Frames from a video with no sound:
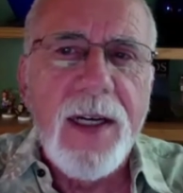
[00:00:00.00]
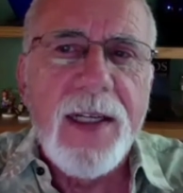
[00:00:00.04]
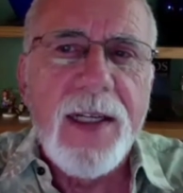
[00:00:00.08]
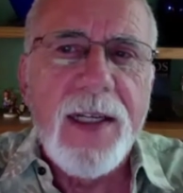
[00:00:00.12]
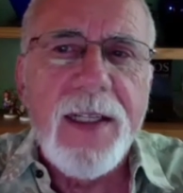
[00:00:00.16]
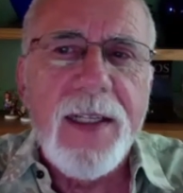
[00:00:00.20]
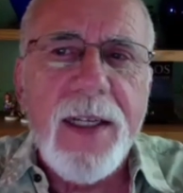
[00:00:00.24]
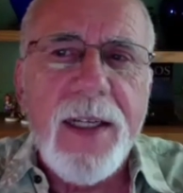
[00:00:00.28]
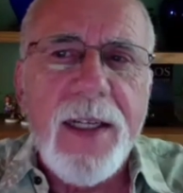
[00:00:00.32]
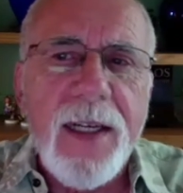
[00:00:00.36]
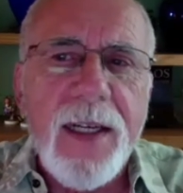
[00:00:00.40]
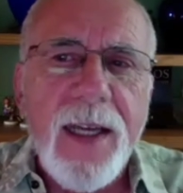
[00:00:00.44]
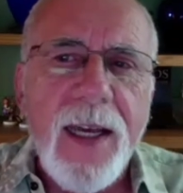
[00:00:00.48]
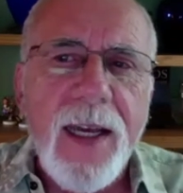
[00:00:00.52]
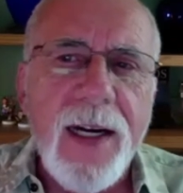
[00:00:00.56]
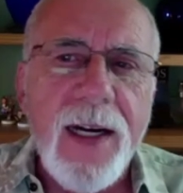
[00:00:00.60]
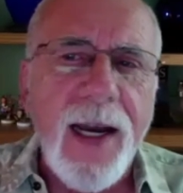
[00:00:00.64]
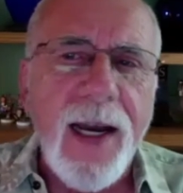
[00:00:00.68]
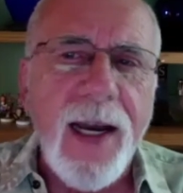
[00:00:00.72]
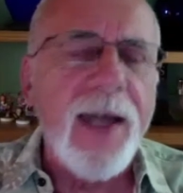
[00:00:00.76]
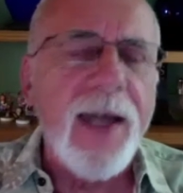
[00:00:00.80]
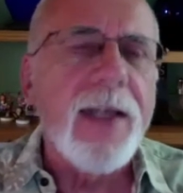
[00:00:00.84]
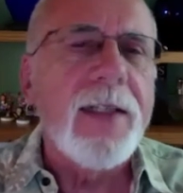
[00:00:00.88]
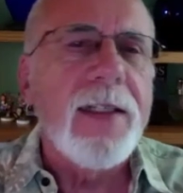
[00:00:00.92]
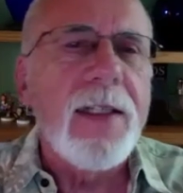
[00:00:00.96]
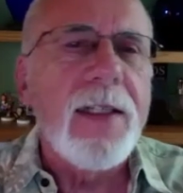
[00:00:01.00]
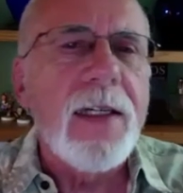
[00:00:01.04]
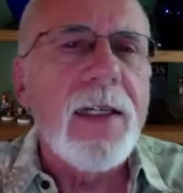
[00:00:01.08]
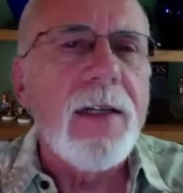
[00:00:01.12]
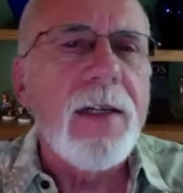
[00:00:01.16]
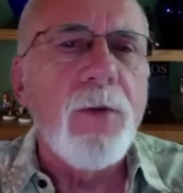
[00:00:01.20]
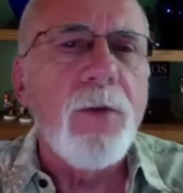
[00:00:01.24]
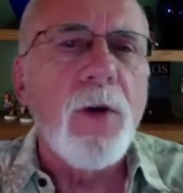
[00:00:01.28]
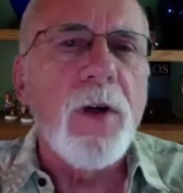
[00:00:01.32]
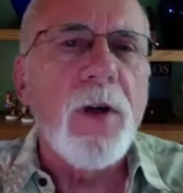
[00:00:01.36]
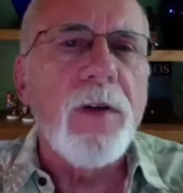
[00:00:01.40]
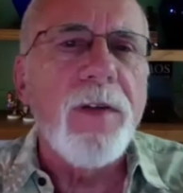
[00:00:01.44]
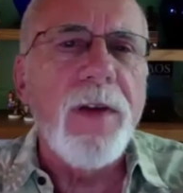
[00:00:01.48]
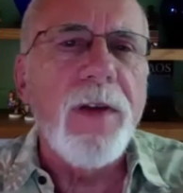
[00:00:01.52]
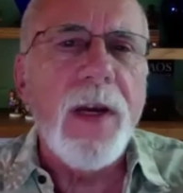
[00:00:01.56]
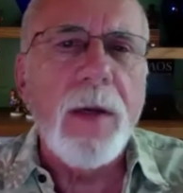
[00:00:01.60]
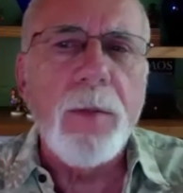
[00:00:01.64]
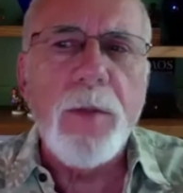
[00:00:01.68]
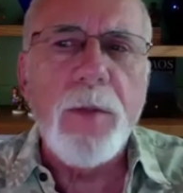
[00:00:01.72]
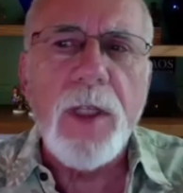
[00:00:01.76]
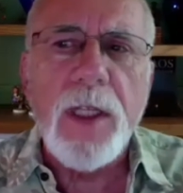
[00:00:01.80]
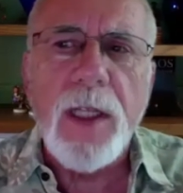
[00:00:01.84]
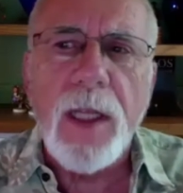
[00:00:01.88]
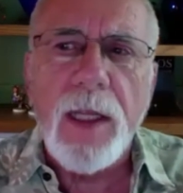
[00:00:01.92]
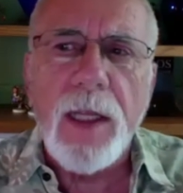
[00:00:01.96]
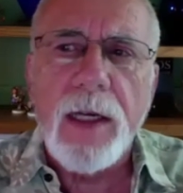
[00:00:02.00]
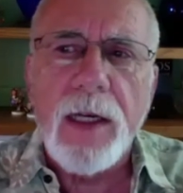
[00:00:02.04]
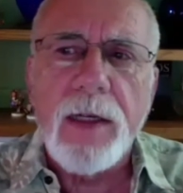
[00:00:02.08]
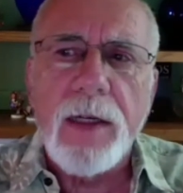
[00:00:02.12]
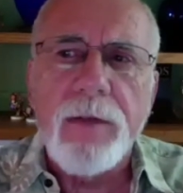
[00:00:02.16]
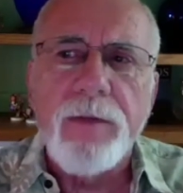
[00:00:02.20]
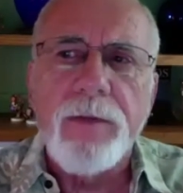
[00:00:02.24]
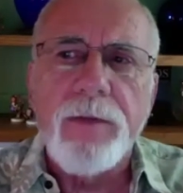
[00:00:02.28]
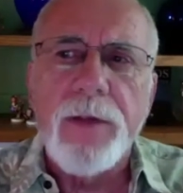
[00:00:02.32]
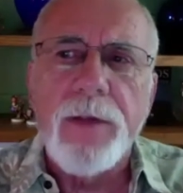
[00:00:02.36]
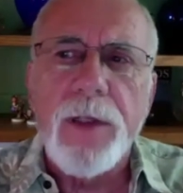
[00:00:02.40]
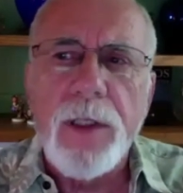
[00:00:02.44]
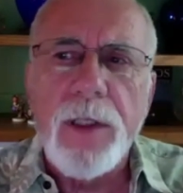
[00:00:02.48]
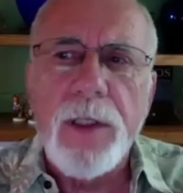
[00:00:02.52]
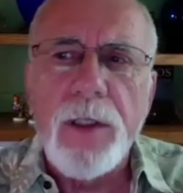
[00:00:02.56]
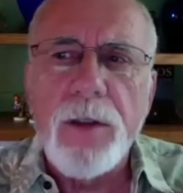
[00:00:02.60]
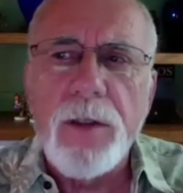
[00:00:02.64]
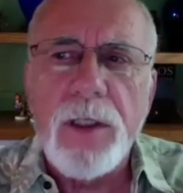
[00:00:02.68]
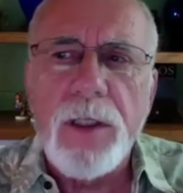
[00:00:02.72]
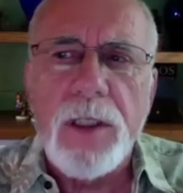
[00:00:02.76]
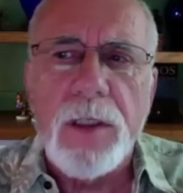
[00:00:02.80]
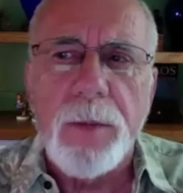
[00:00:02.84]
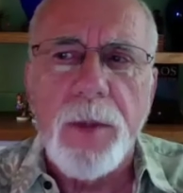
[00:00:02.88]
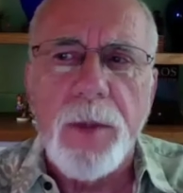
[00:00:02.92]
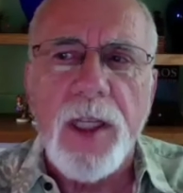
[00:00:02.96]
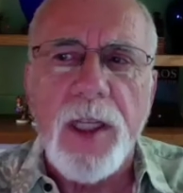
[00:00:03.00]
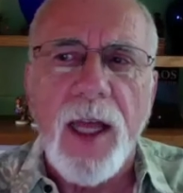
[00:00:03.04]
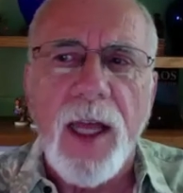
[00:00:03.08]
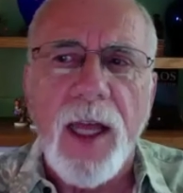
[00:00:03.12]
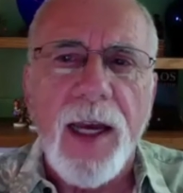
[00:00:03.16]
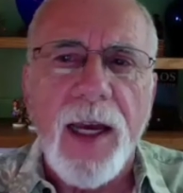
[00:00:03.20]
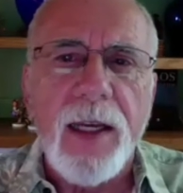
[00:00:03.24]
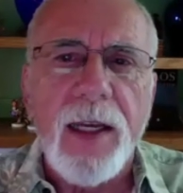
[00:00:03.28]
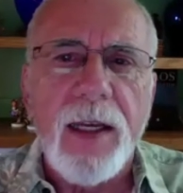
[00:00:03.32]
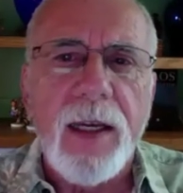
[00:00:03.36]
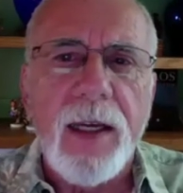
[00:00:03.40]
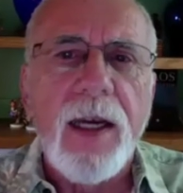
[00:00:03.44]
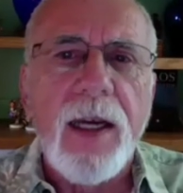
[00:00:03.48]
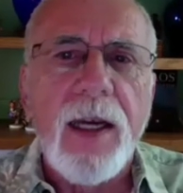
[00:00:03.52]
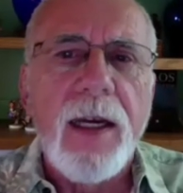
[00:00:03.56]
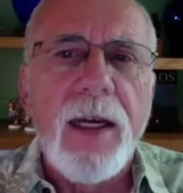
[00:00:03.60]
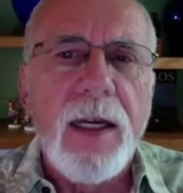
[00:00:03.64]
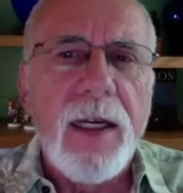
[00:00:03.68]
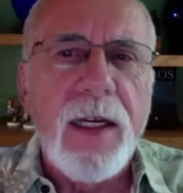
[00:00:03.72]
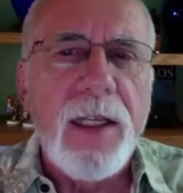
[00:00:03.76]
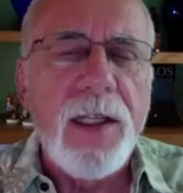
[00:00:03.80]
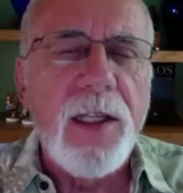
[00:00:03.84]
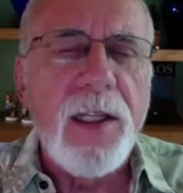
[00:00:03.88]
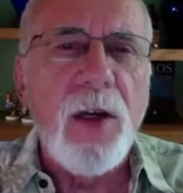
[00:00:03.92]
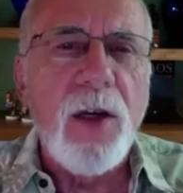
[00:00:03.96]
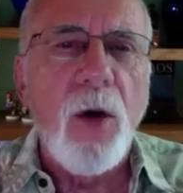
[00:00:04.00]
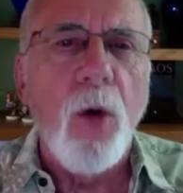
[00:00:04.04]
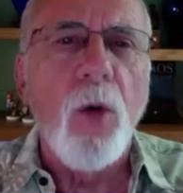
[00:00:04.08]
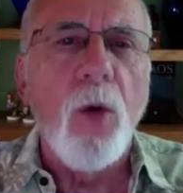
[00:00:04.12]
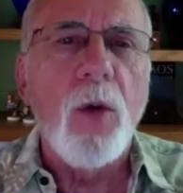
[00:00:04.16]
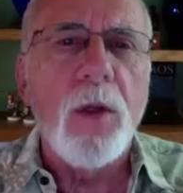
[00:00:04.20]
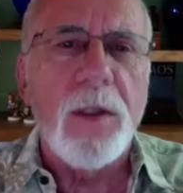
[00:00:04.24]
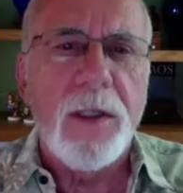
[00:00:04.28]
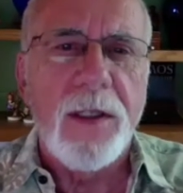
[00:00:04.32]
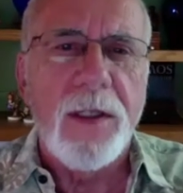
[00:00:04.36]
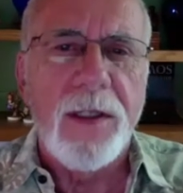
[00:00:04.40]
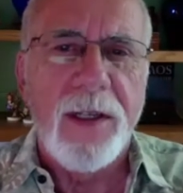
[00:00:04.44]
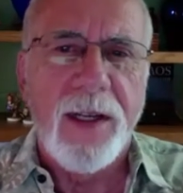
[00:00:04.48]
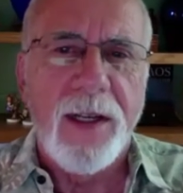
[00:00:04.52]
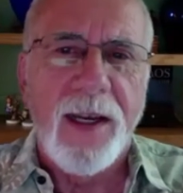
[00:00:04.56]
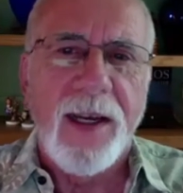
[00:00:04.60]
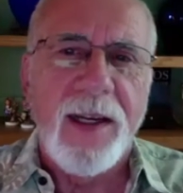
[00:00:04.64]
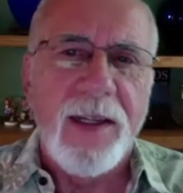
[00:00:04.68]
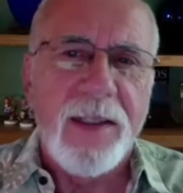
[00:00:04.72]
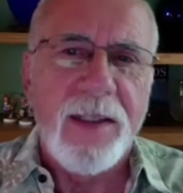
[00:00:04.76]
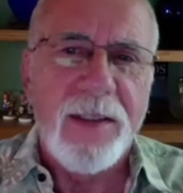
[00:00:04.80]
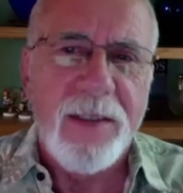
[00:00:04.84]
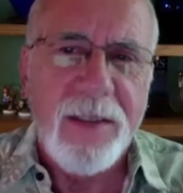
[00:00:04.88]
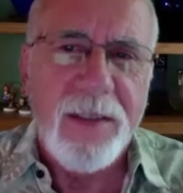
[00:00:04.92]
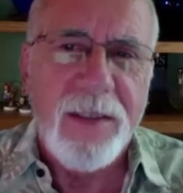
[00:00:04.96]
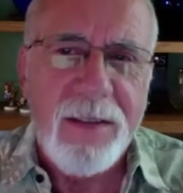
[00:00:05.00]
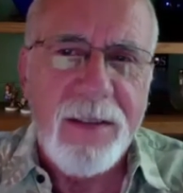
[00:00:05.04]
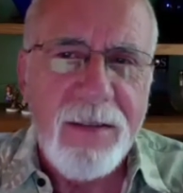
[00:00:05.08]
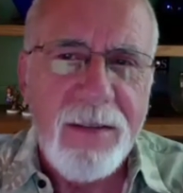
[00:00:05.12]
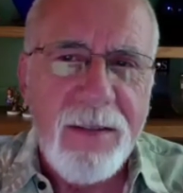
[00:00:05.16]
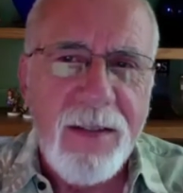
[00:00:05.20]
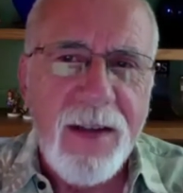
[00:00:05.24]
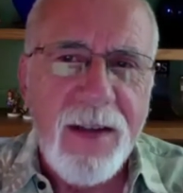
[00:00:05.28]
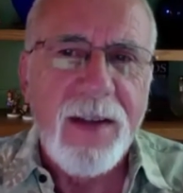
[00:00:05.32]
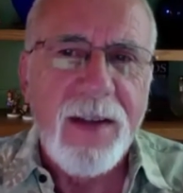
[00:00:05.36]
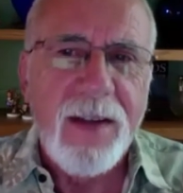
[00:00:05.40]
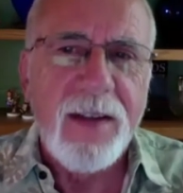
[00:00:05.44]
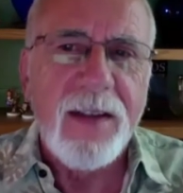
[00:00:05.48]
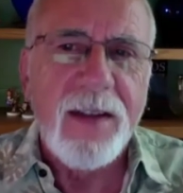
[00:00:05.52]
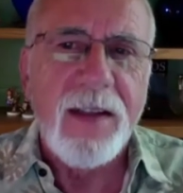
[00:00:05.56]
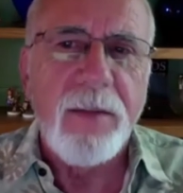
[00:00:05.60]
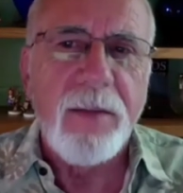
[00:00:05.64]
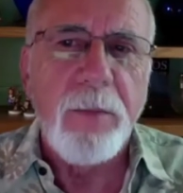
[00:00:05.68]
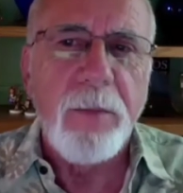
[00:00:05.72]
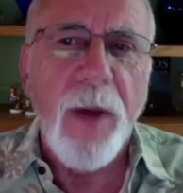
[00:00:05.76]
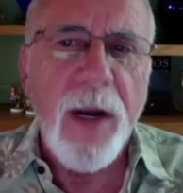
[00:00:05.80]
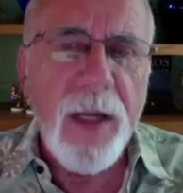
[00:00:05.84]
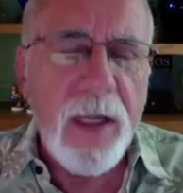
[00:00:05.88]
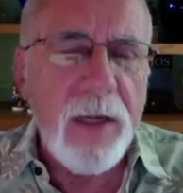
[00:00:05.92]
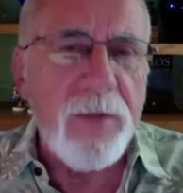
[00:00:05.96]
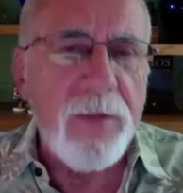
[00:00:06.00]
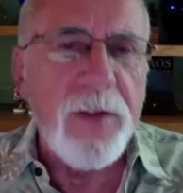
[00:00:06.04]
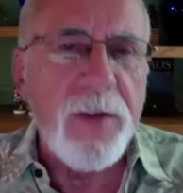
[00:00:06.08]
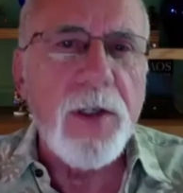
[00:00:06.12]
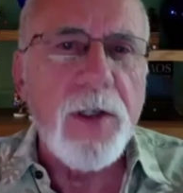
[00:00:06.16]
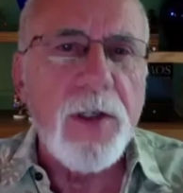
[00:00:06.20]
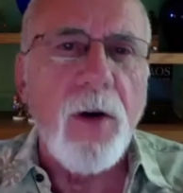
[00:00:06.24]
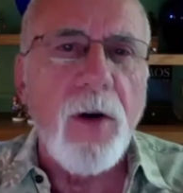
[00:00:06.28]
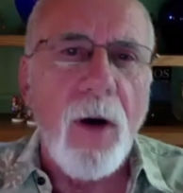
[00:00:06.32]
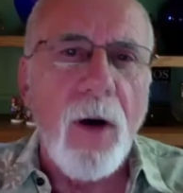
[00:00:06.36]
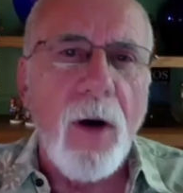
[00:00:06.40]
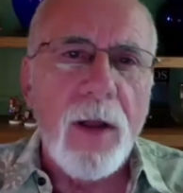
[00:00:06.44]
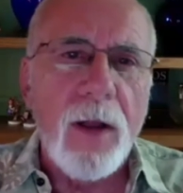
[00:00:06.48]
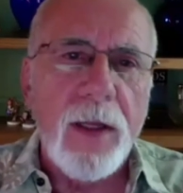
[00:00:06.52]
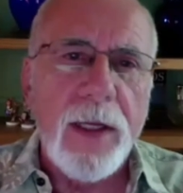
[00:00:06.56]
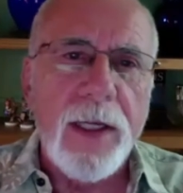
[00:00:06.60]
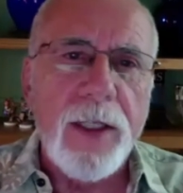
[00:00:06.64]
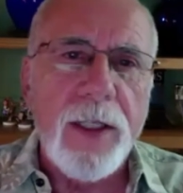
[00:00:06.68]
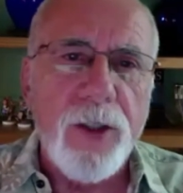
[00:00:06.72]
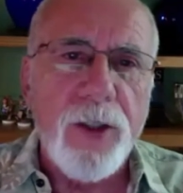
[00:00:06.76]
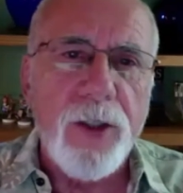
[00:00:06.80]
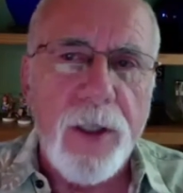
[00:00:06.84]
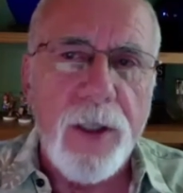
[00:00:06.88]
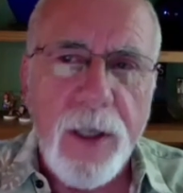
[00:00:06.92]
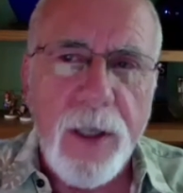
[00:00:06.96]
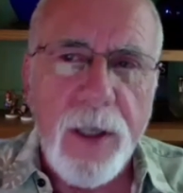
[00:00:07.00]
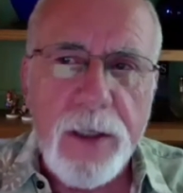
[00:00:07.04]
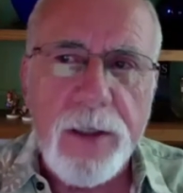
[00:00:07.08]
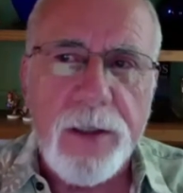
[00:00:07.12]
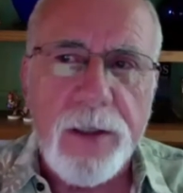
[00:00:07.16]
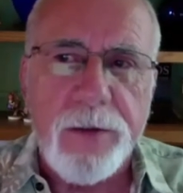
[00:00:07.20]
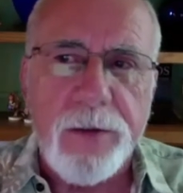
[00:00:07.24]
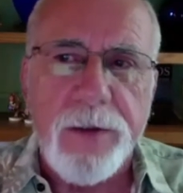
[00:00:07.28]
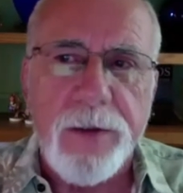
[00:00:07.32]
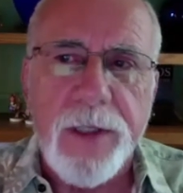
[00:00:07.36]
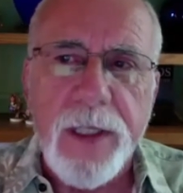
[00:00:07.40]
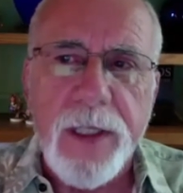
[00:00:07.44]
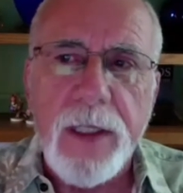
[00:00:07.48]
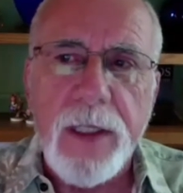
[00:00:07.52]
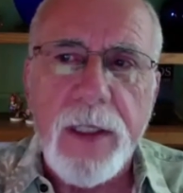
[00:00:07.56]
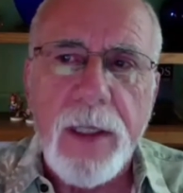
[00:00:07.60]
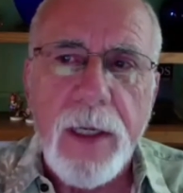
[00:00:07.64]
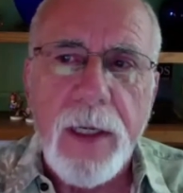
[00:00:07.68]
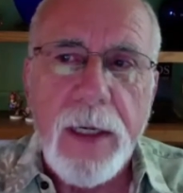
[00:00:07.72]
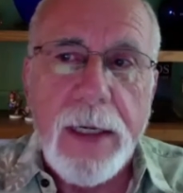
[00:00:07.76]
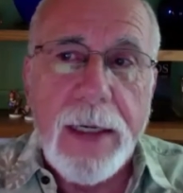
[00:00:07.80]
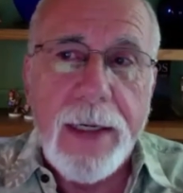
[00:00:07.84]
you can get an idea of what family life used to be like in the olden days that many of you call ancient history,